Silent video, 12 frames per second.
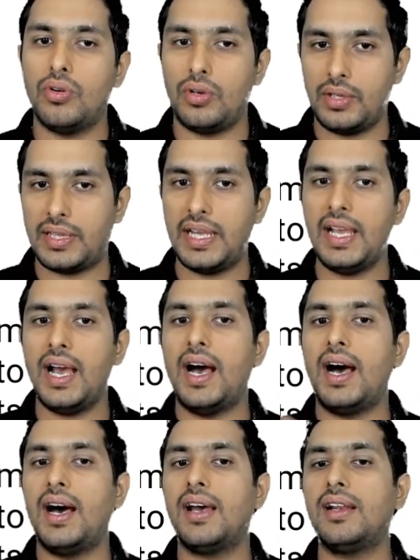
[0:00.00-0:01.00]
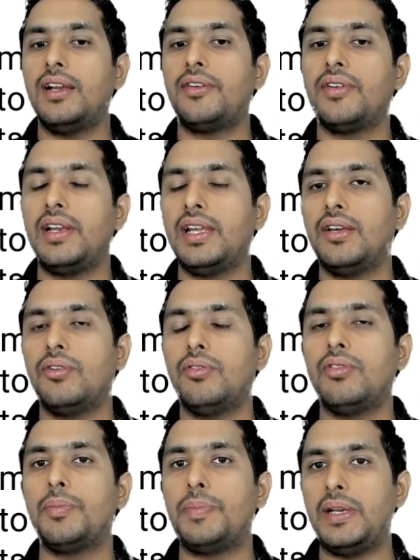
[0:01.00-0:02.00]
they are literally,
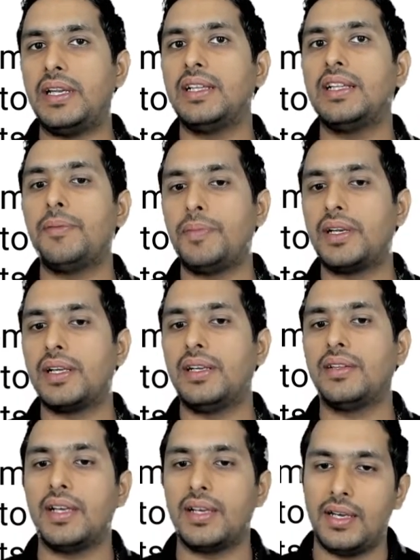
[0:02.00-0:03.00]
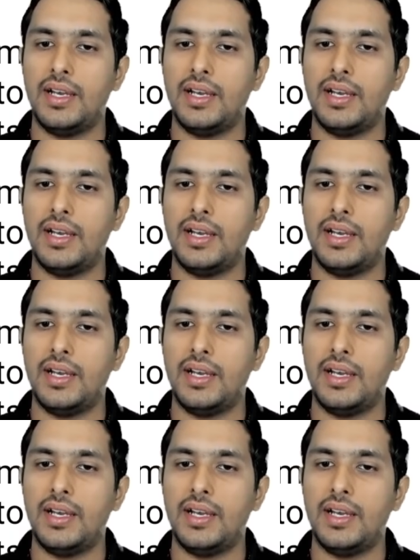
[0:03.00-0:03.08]
repeating that particular thing.